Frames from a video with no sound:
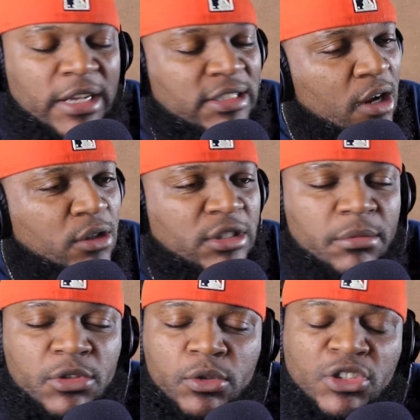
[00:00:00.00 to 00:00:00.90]
I told you
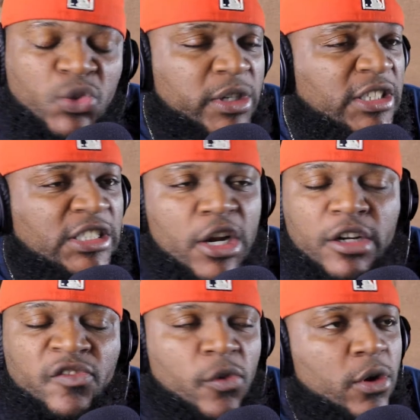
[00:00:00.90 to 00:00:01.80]
I'm doing 20s,
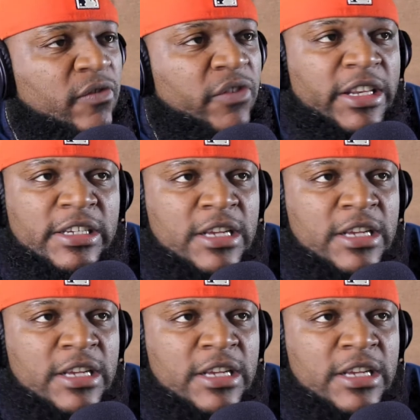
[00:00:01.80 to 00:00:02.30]
30s, 40s, 50s.